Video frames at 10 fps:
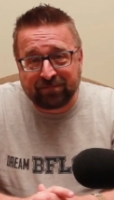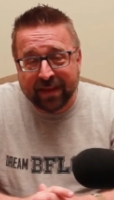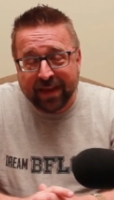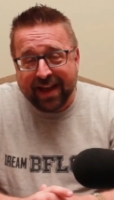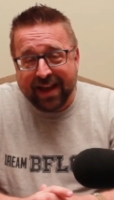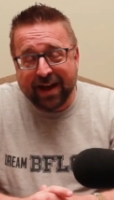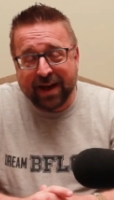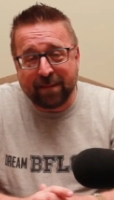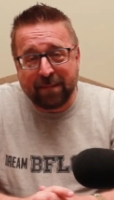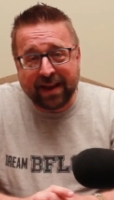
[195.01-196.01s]
Um,
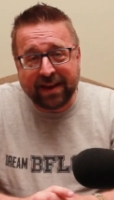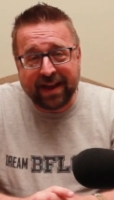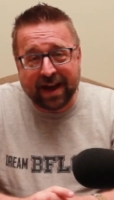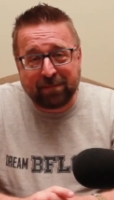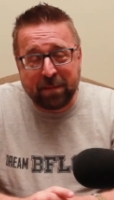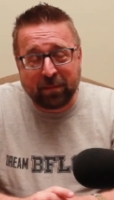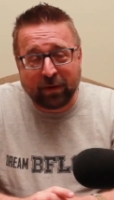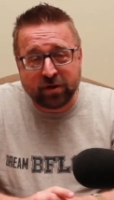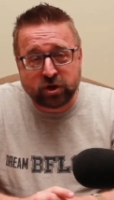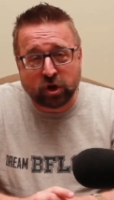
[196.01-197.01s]
uh, many uh,
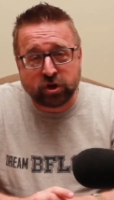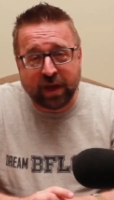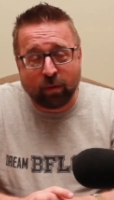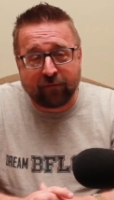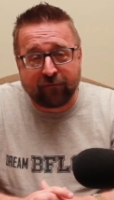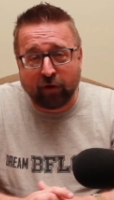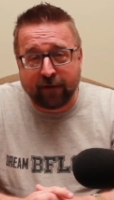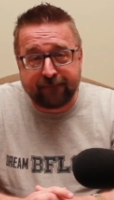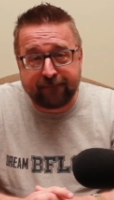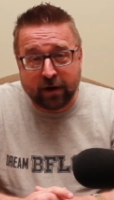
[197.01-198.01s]
people in the church that were
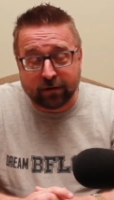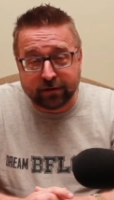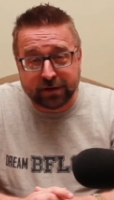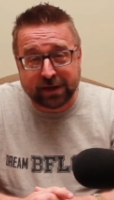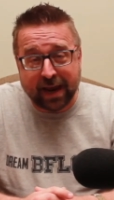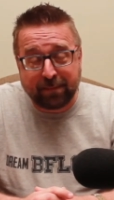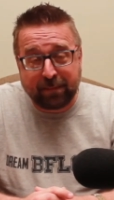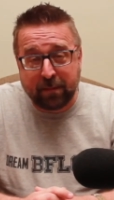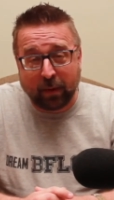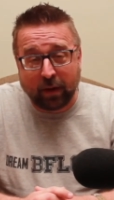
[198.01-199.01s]
full of fear, just
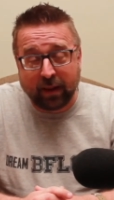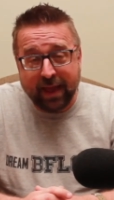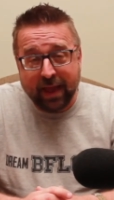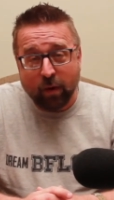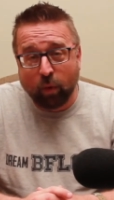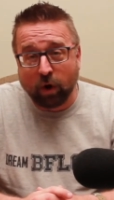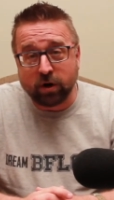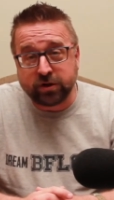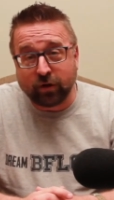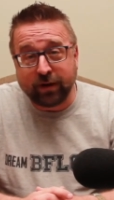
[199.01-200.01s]
like people
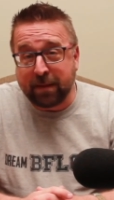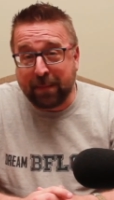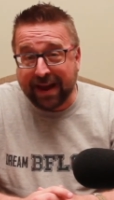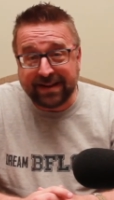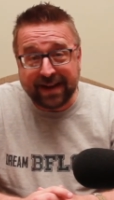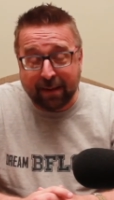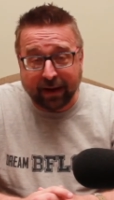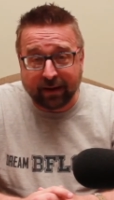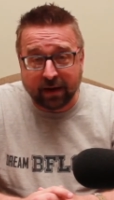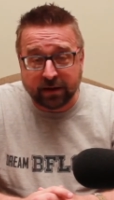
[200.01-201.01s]
were during the
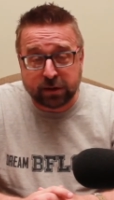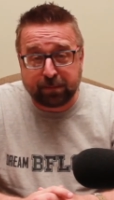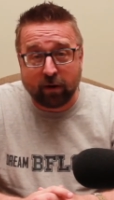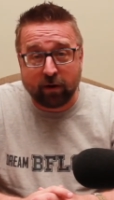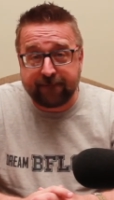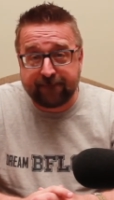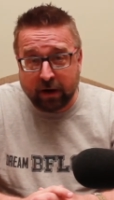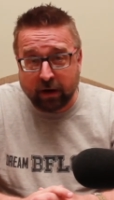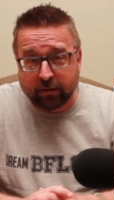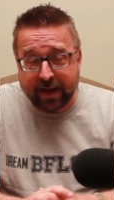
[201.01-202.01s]
pandemic, a spirit
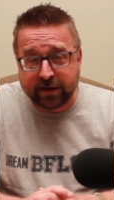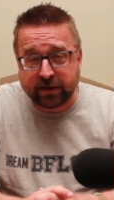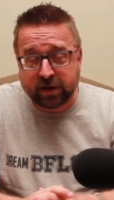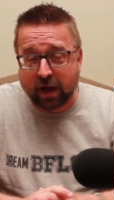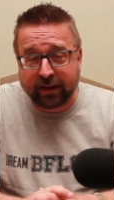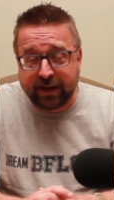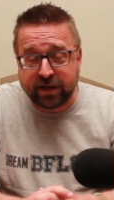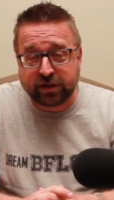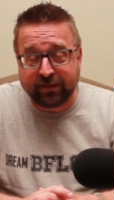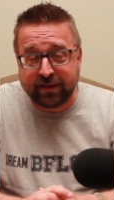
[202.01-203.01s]
of fear that is
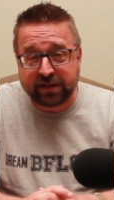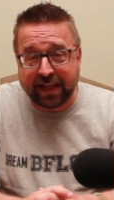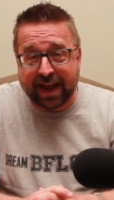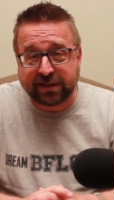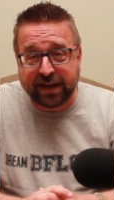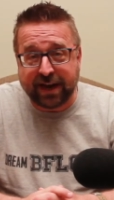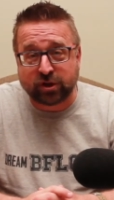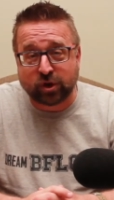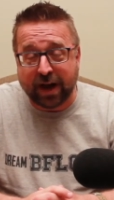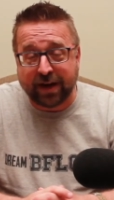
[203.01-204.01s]
unleashed in these
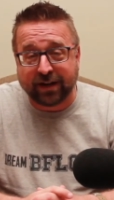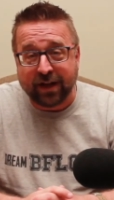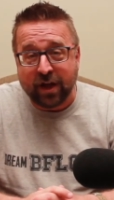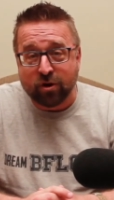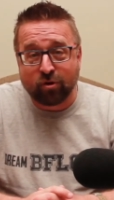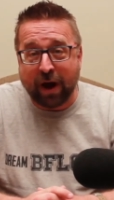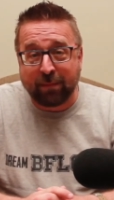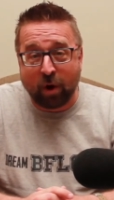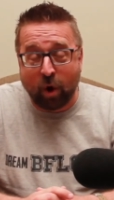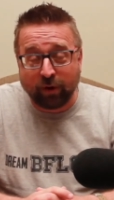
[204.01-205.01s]
last days tried to
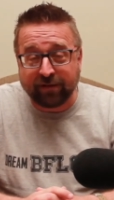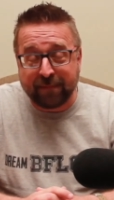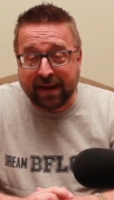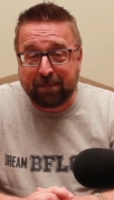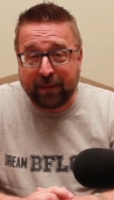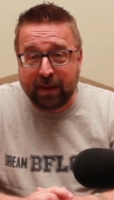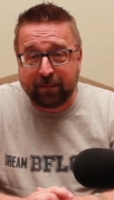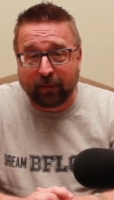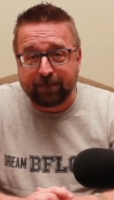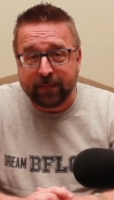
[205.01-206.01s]
grab a hold of many
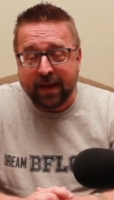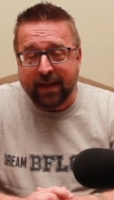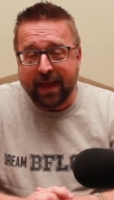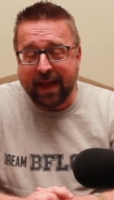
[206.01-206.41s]
people.